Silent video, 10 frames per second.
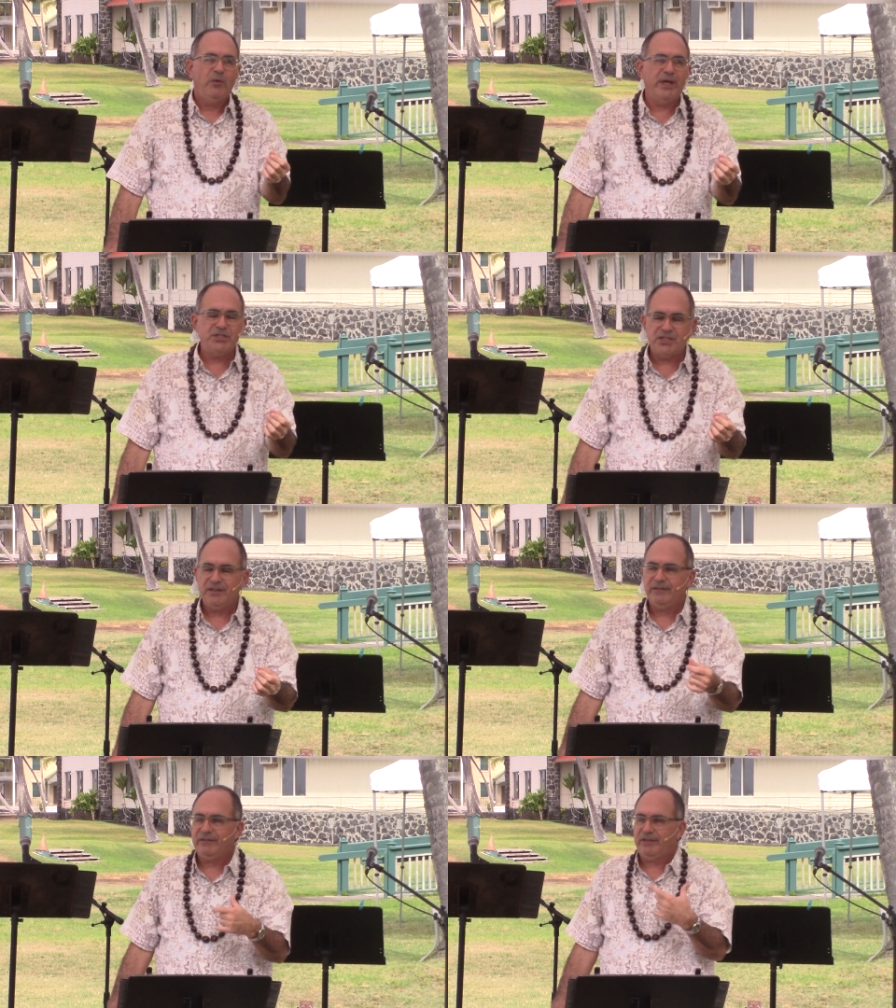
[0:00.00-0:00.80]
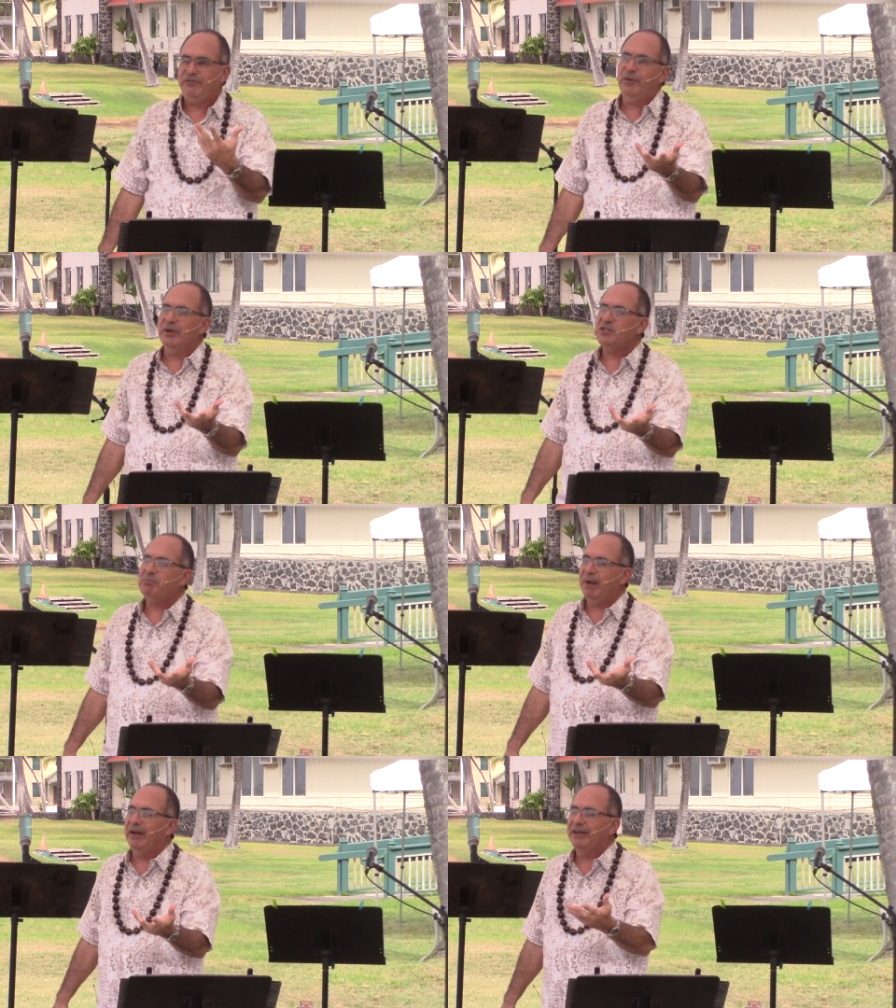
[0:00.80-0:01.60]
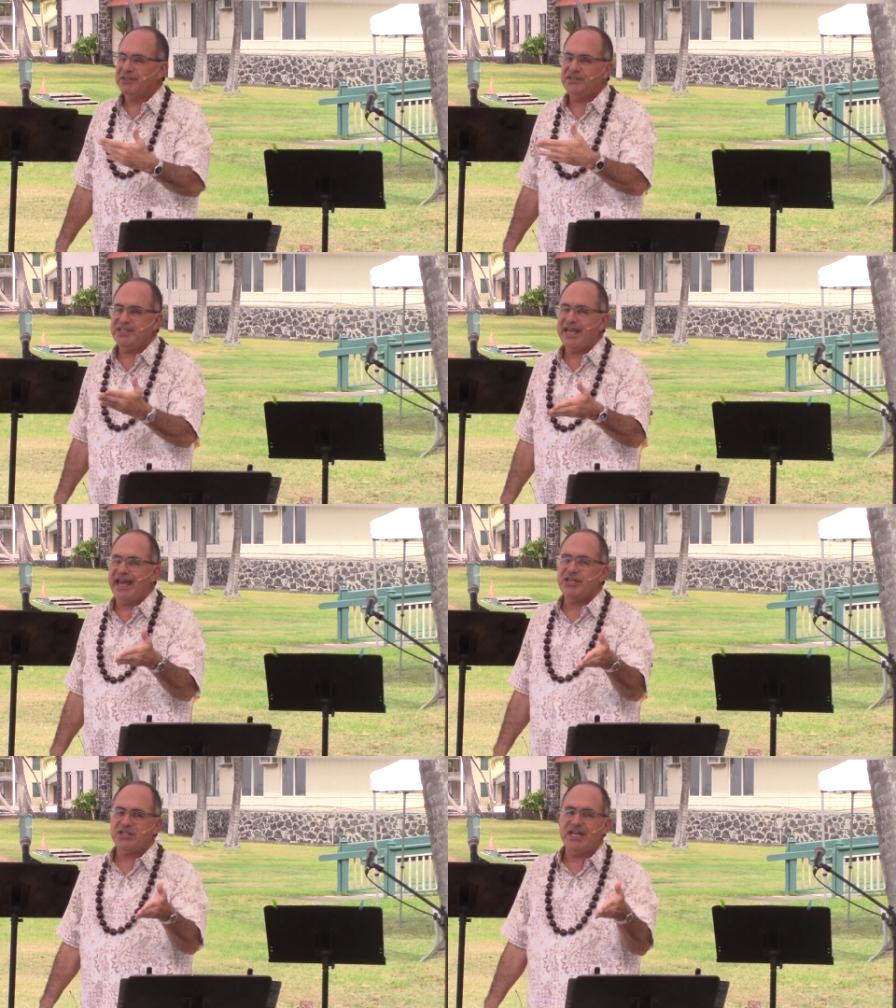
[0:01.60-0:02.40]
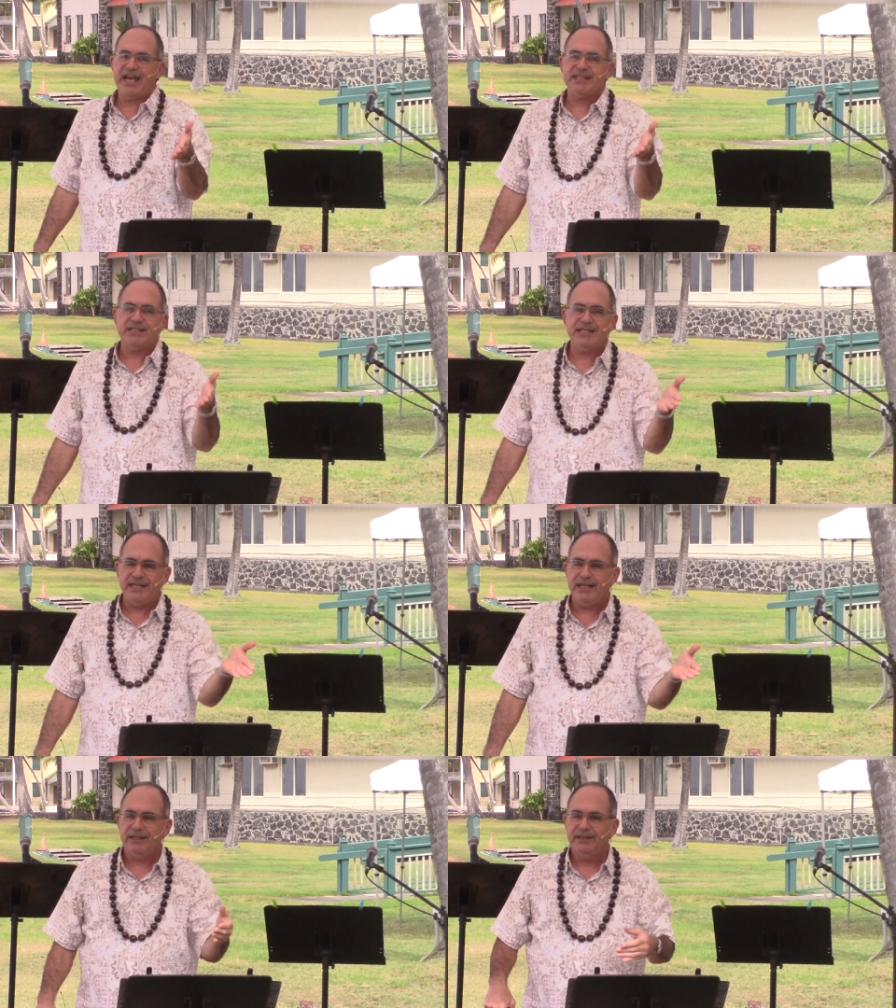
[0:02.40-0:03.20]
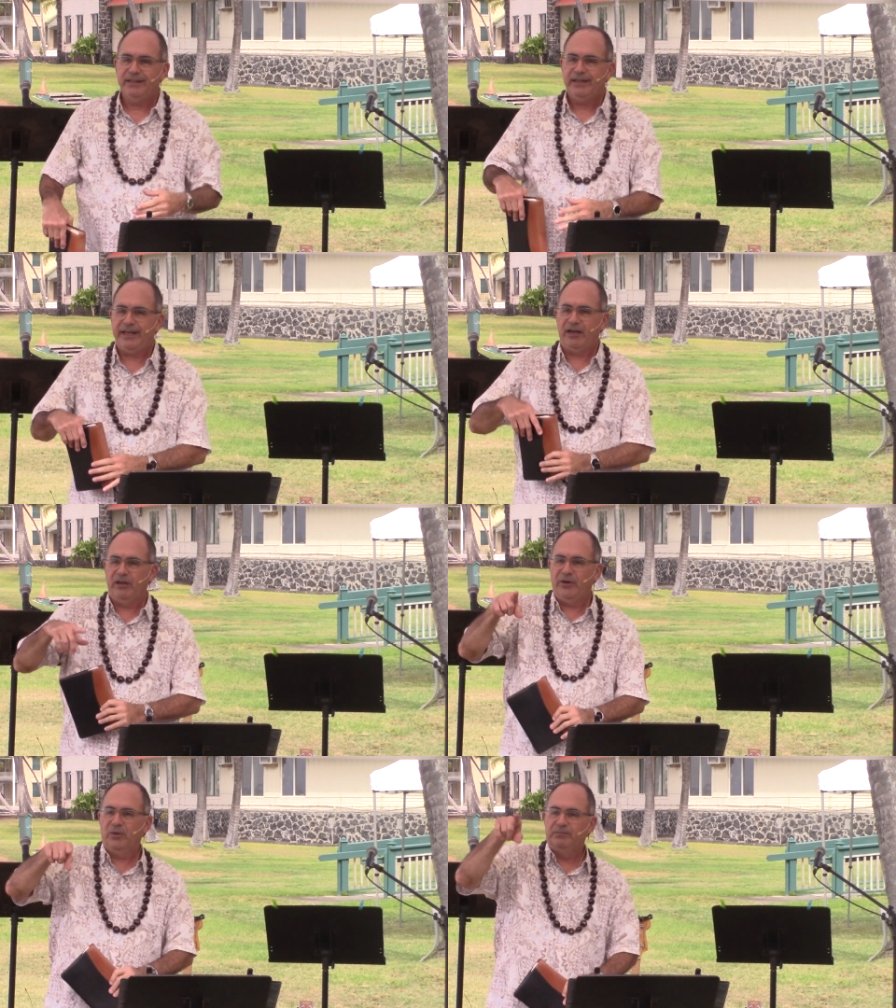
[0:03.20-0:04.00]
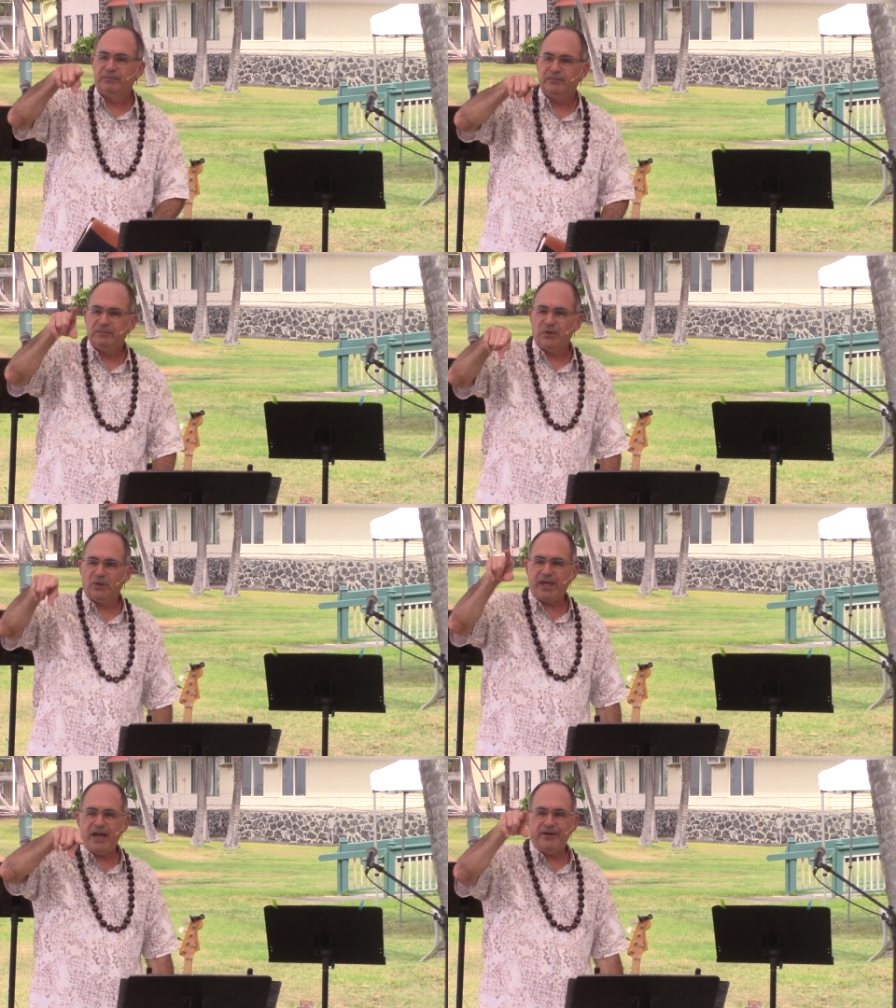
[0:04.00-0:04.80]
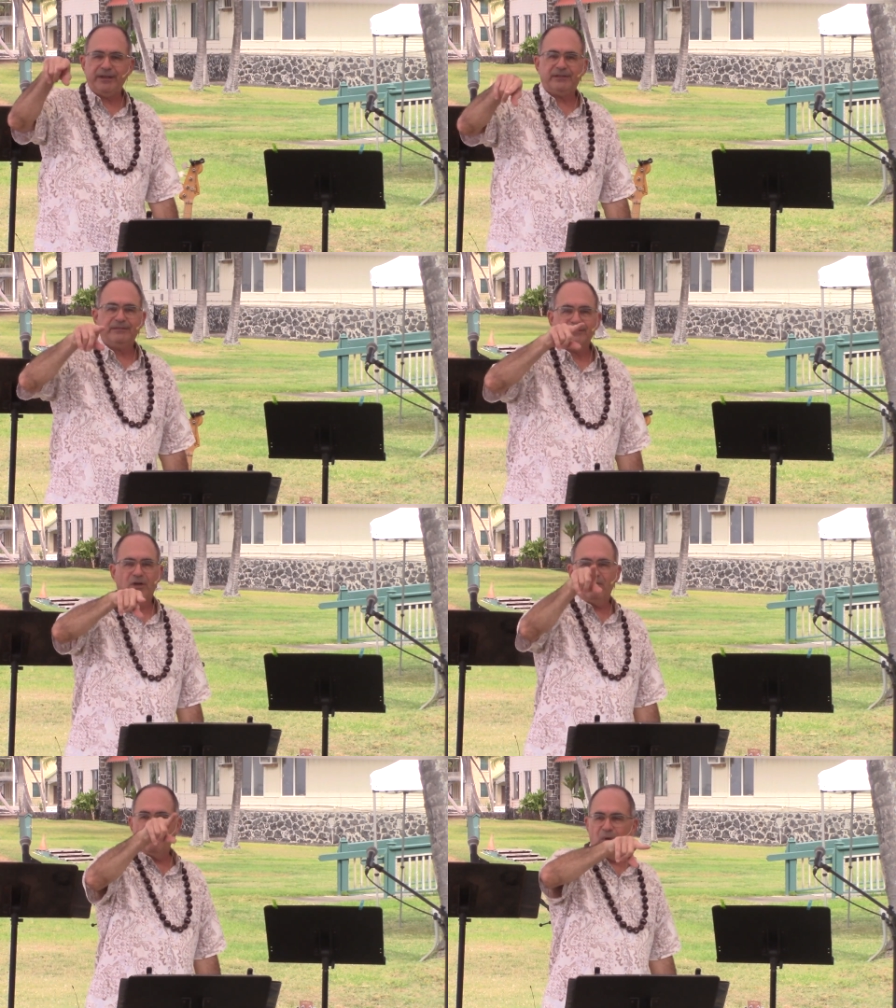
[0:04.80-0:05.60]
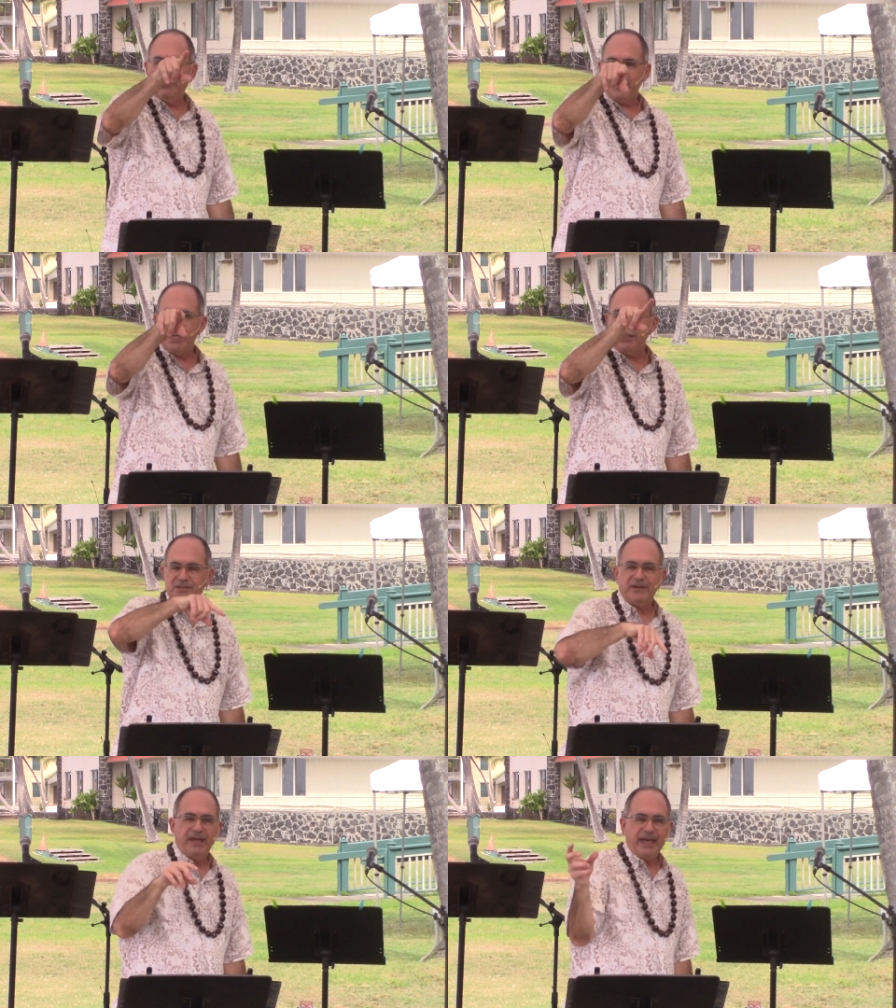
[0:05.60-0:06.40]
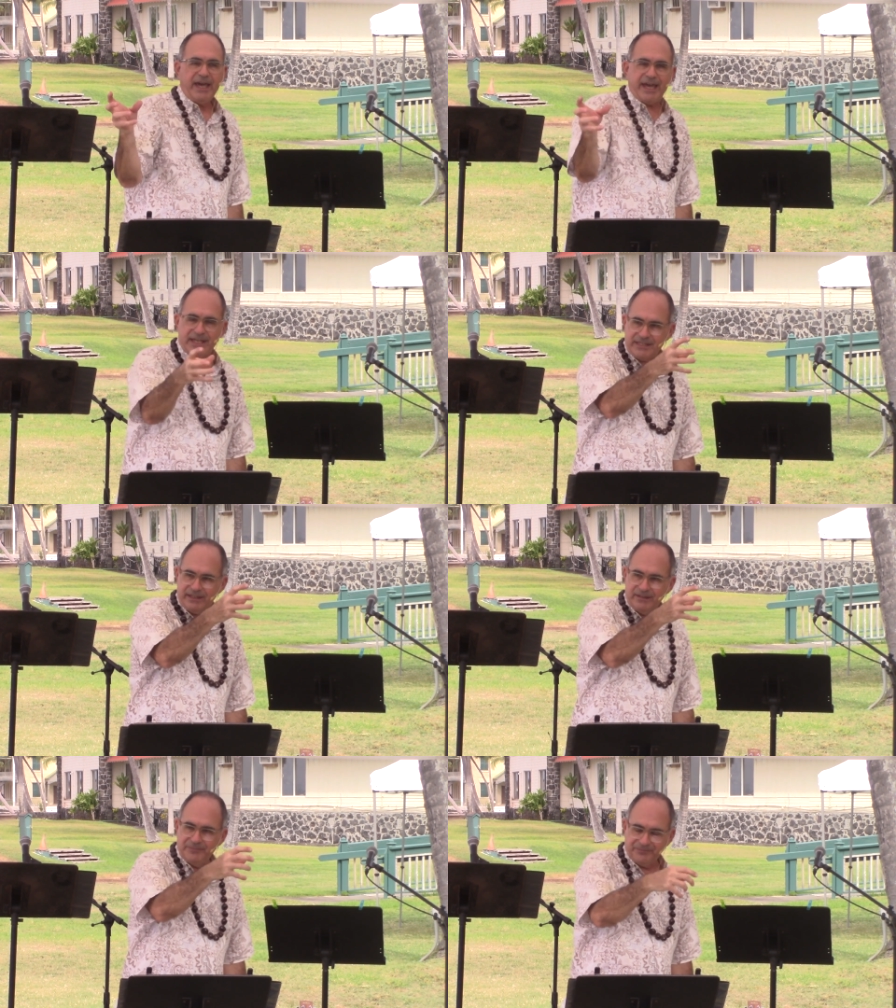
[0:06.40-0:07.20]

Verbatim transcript: which if you want to spell it, C H E S E D, and a little little carrot over both E's chesed.